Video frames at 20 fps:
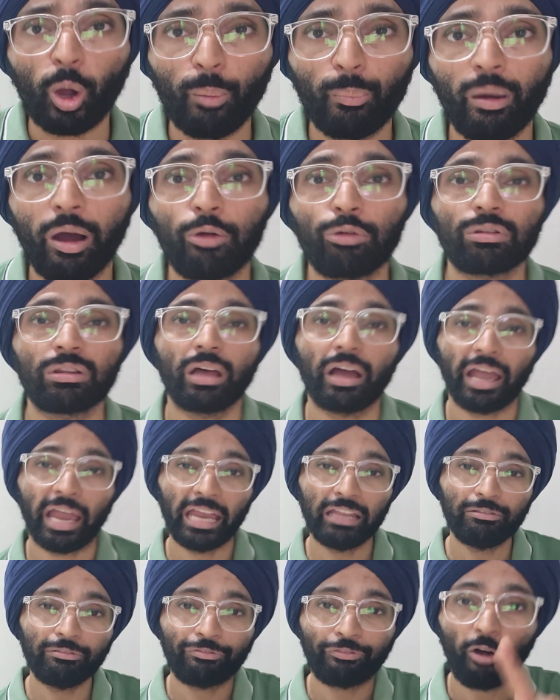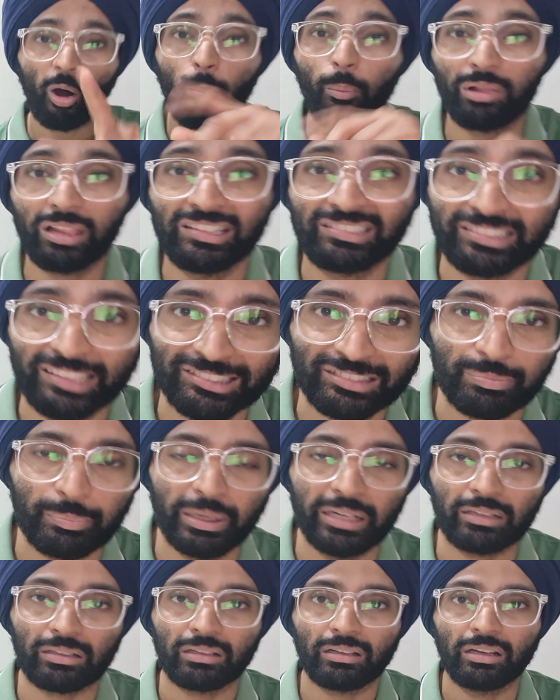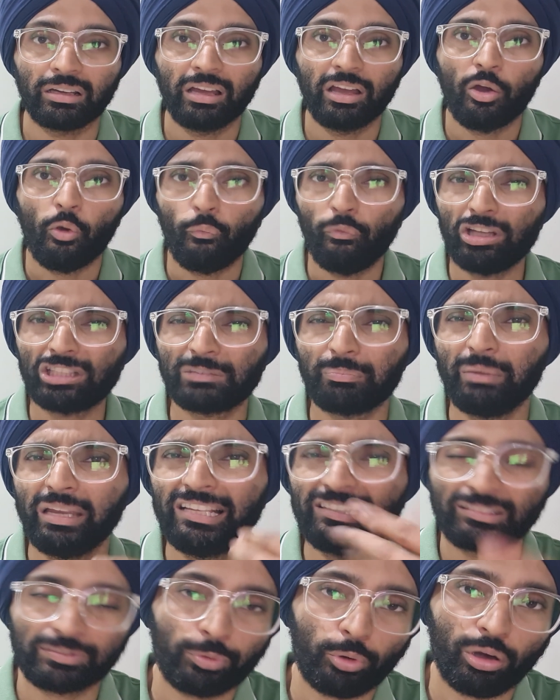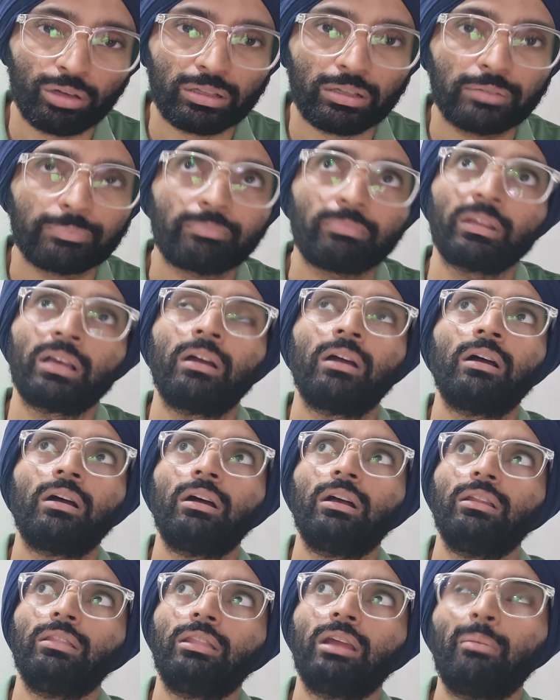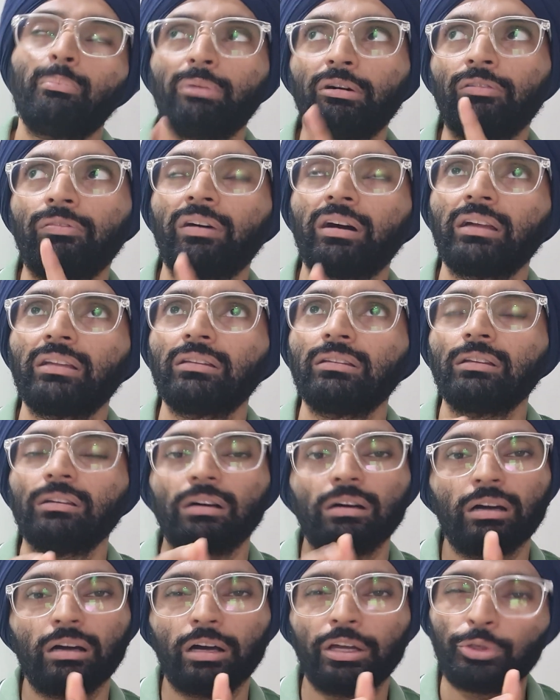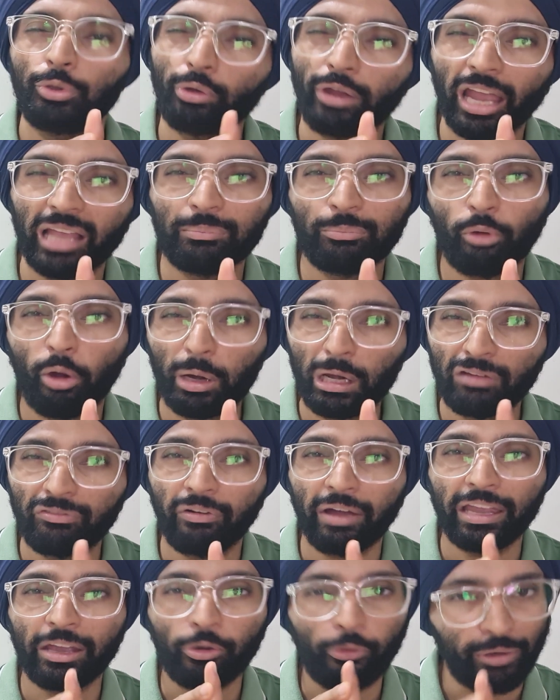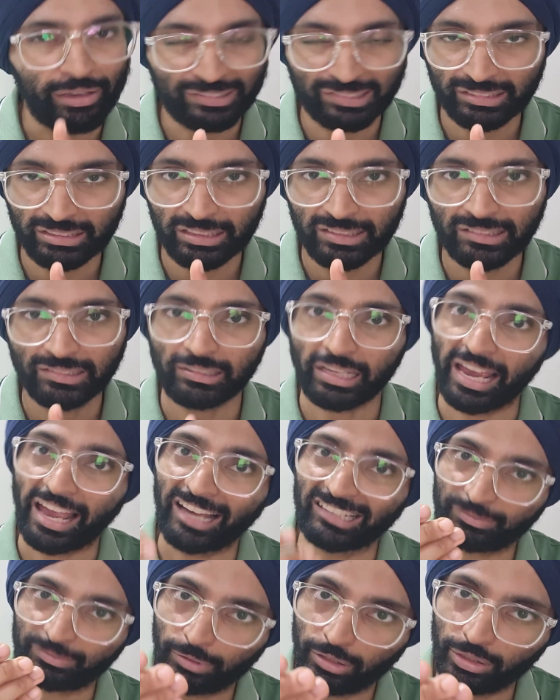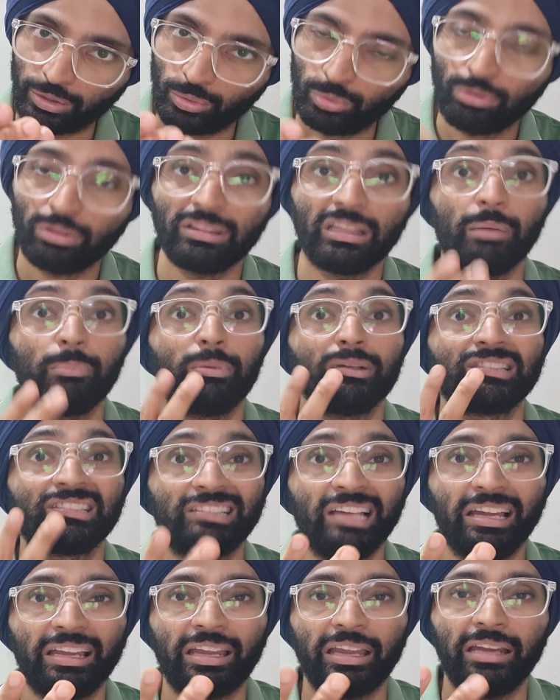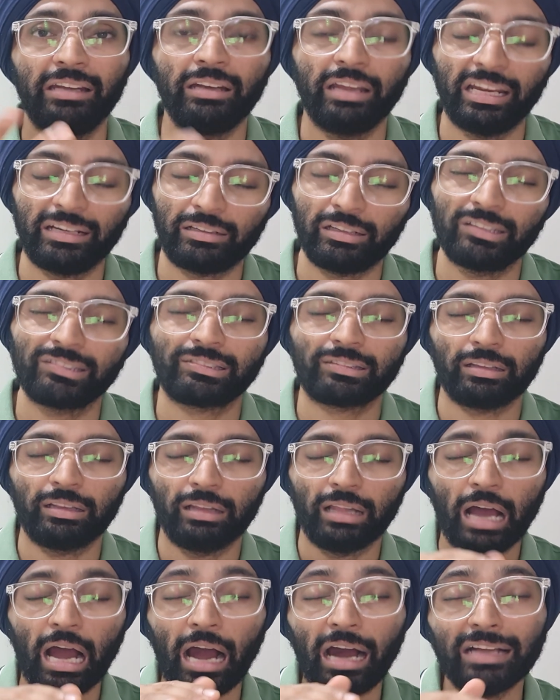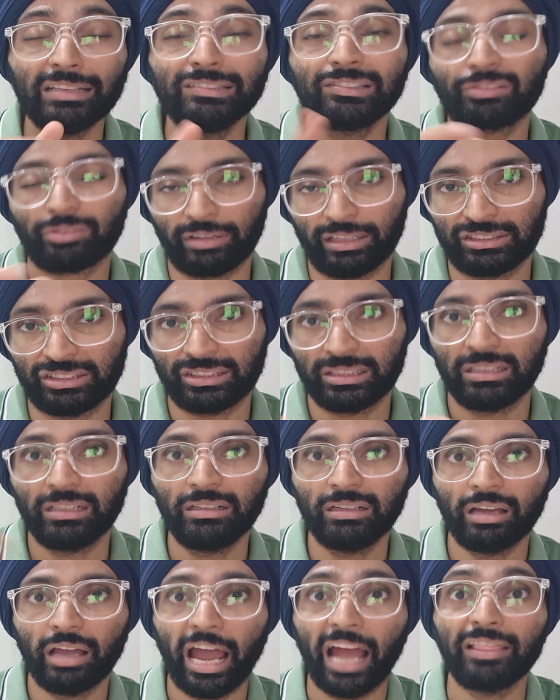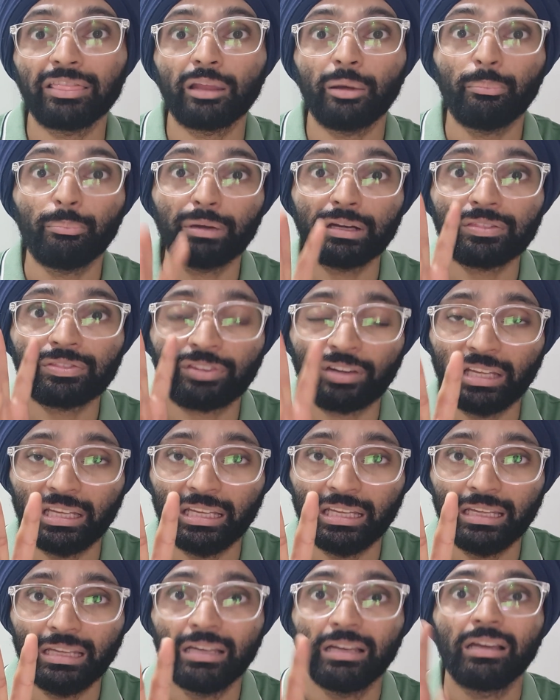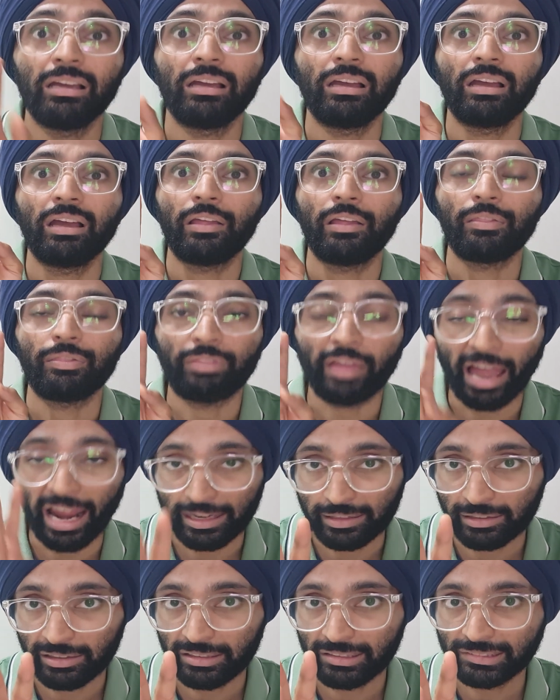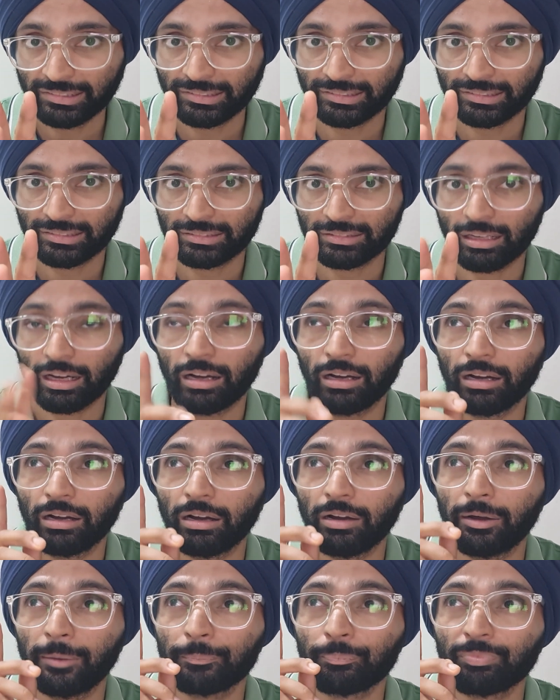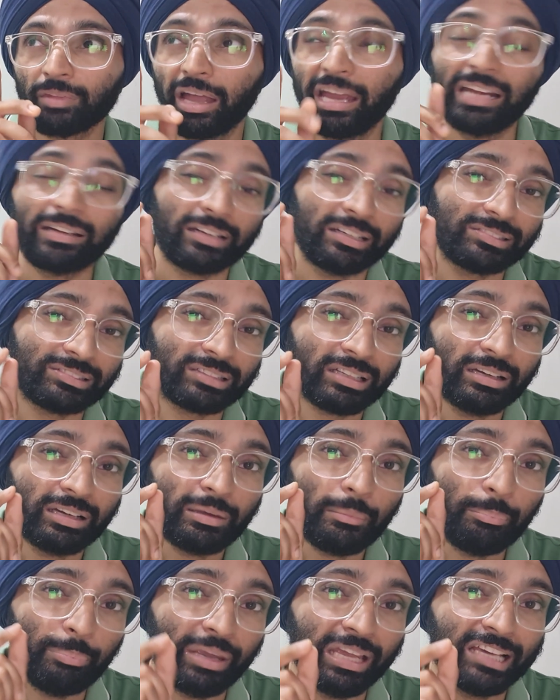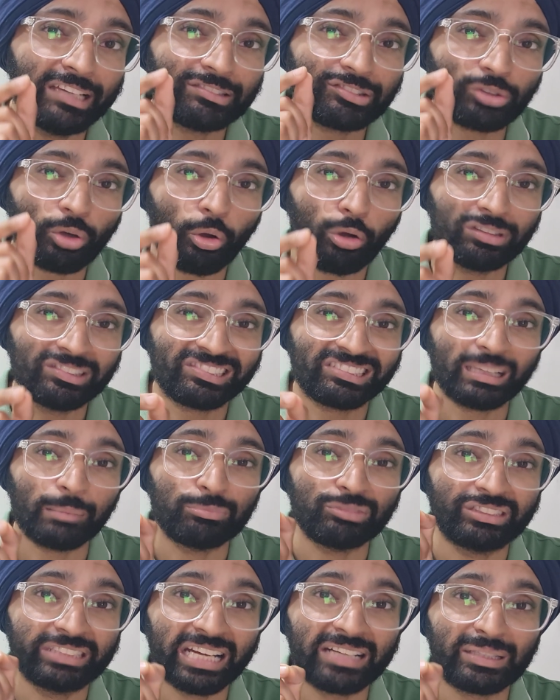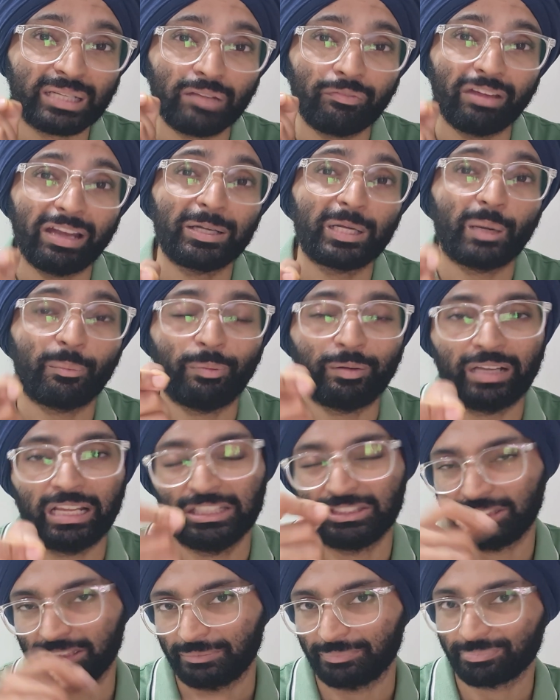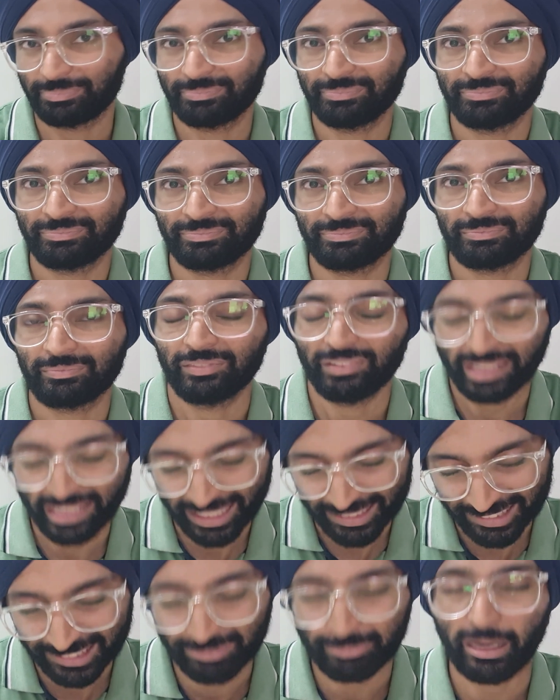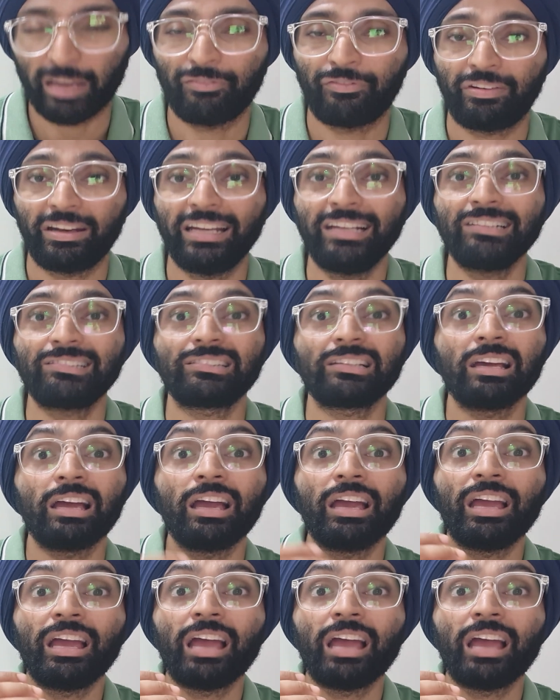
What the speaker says: about the informal assessment, which means what? Number one, you can modify questions as per you. Number second, it is unstructured. And number three, that is it is based on subjective interpretation. Yes, my friends,